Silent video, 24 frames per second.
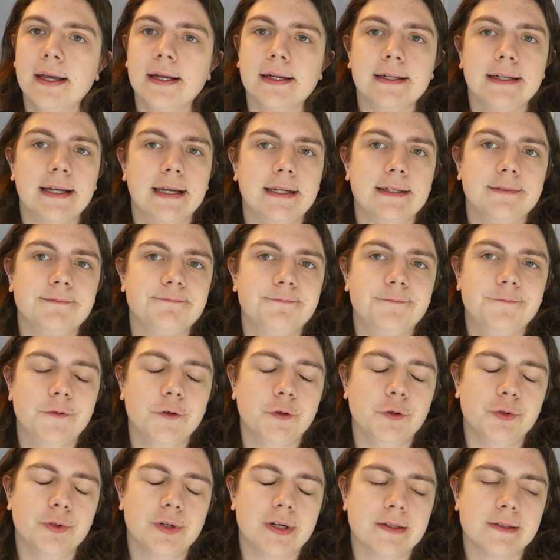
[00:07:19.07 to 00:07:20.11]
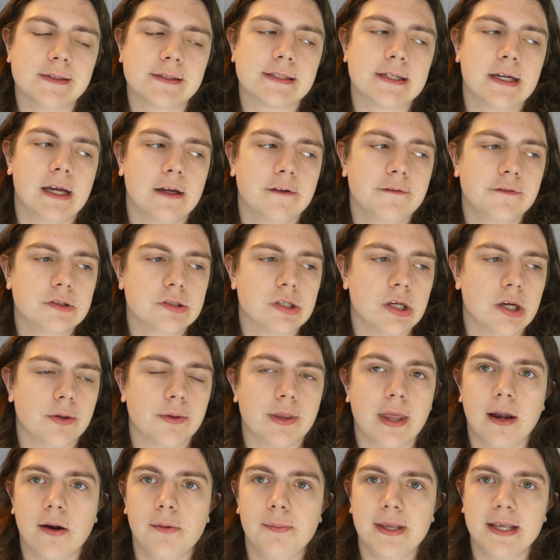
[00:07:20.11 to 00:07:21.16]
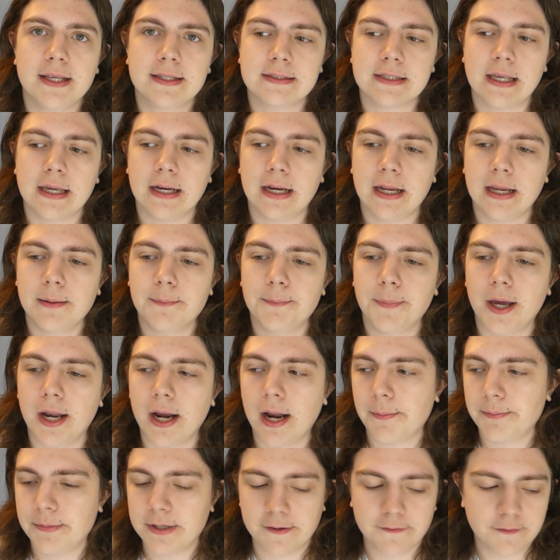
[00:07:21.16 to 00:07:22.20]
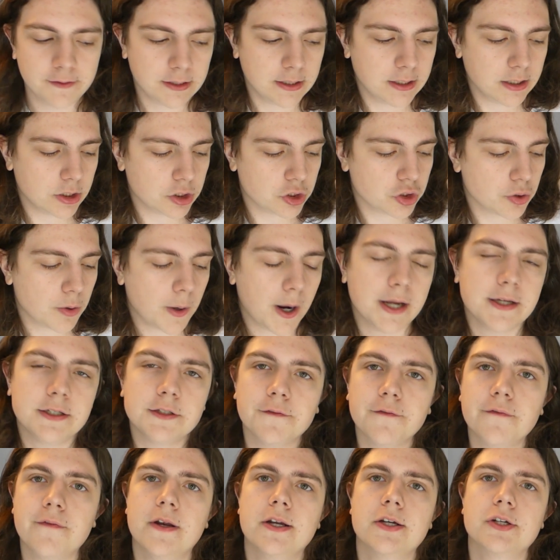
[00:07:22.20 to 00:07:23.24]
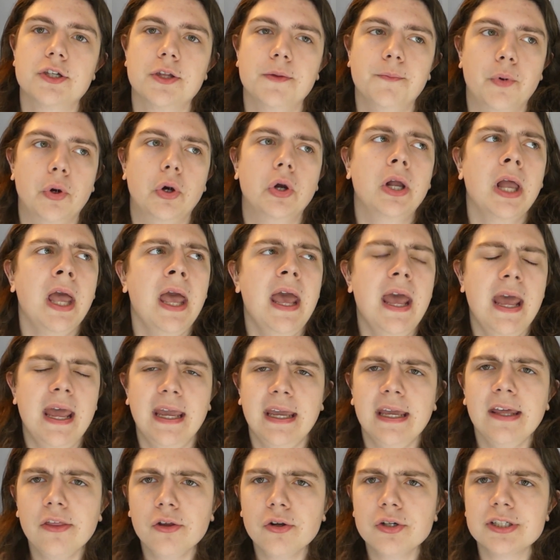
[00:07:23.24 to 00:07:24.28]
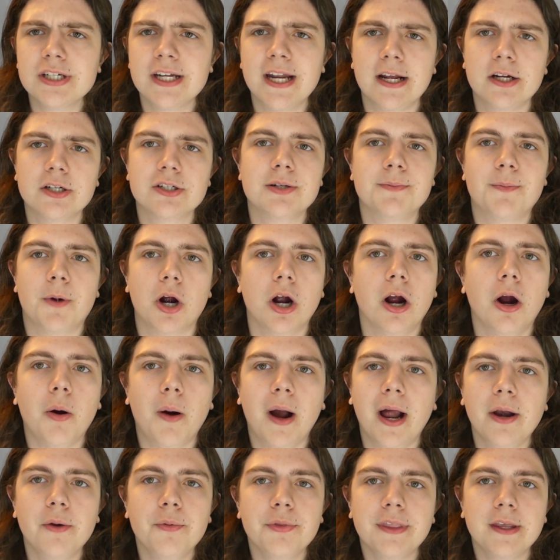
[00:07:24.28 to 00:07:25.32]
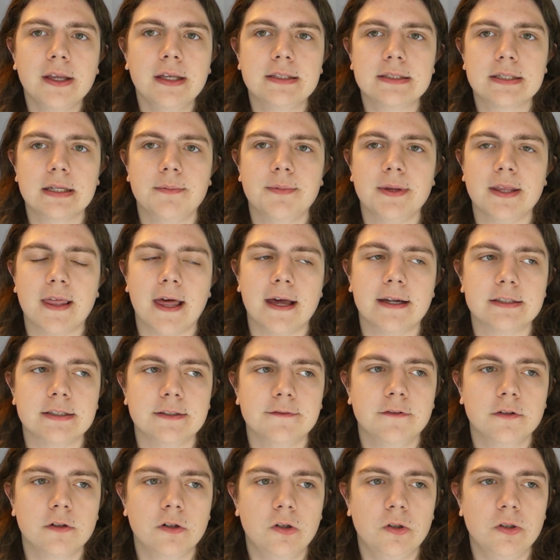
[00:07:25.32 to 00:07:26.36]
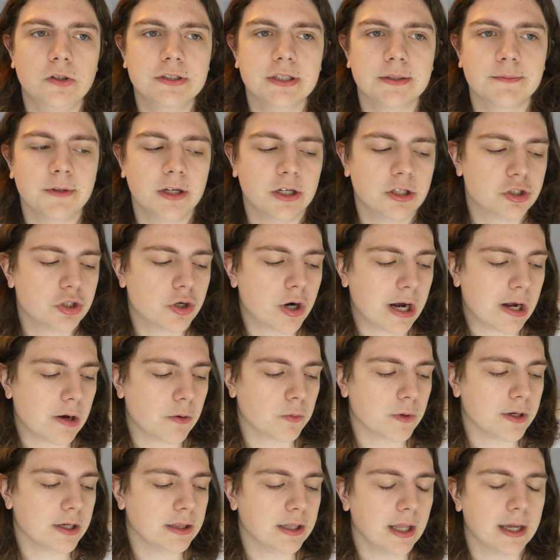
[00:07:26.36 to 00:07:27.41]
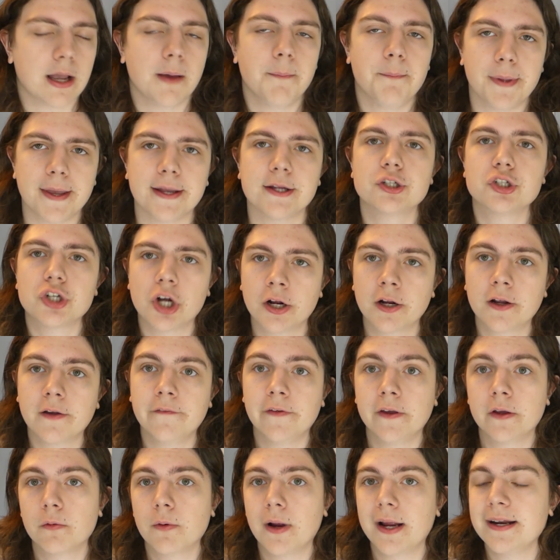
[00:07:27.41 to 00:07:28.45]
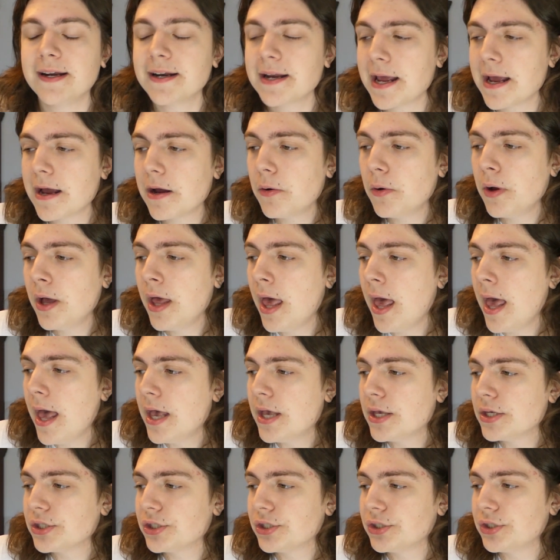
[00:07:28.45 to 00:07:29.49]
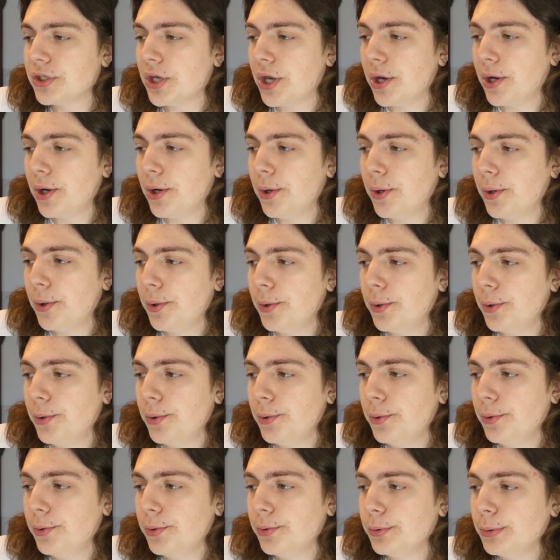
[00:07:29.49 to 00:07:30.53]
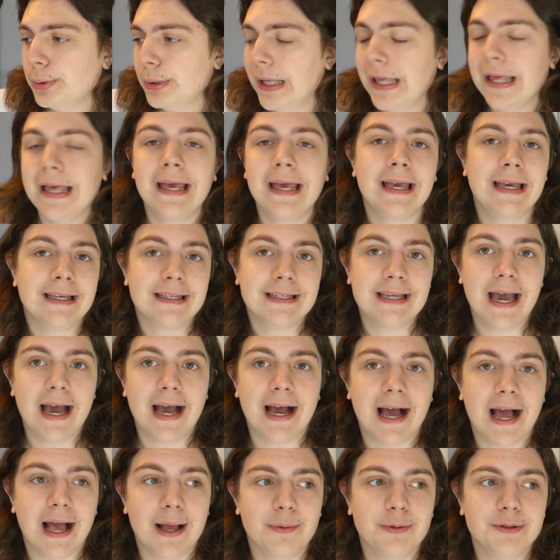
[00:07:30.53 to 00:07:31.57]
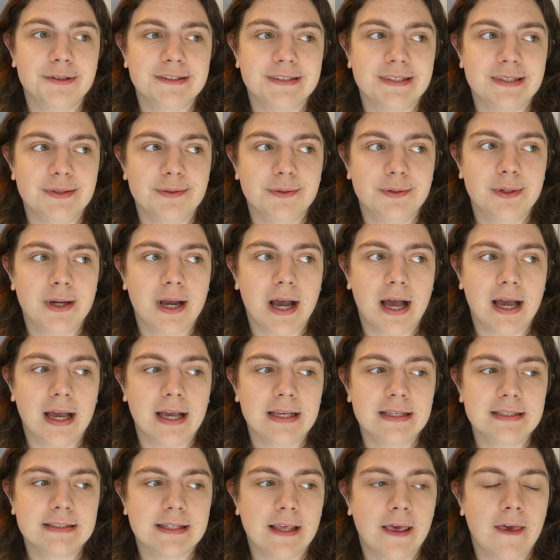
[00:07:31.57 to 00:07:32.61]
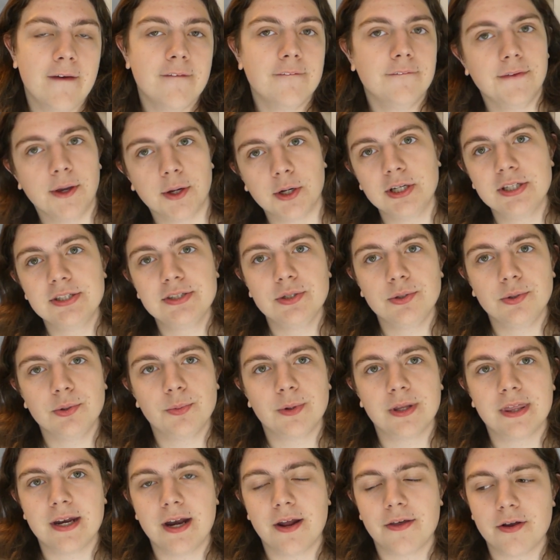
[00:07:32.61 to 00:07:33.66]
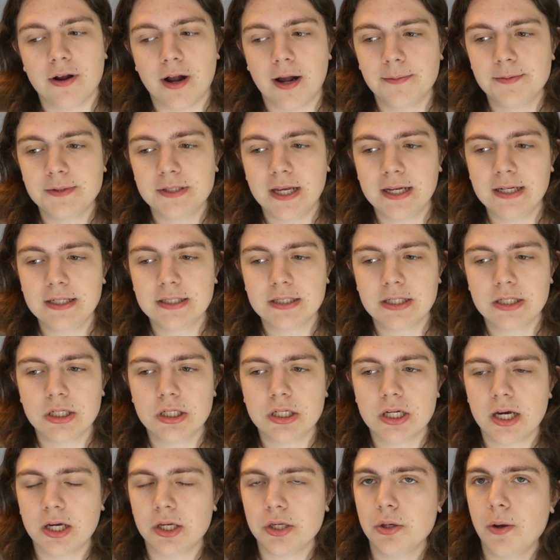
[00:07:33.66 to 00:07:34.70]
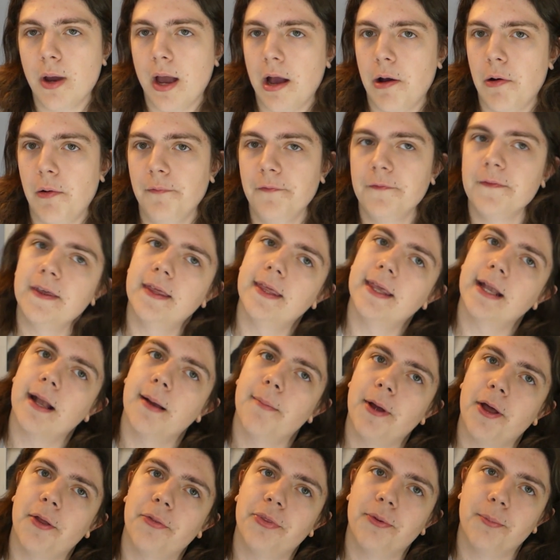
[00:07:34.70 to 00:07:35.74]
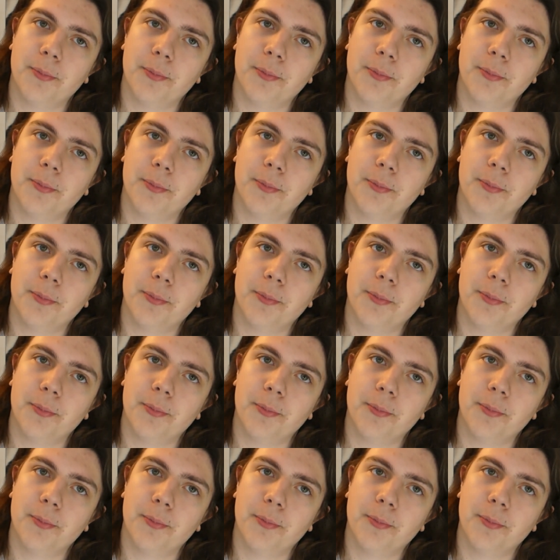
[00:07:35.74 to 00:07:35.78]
get food and stuff, so that'll be exciting. But I'm definitely gonna try to finish the book either today or tomorrow. I don't think it's gonna be that difficult. I'm gonna try to read like a big chunk of it right now. So yeah, I will see you guys very soon with another update to tell you how I'm feeling about the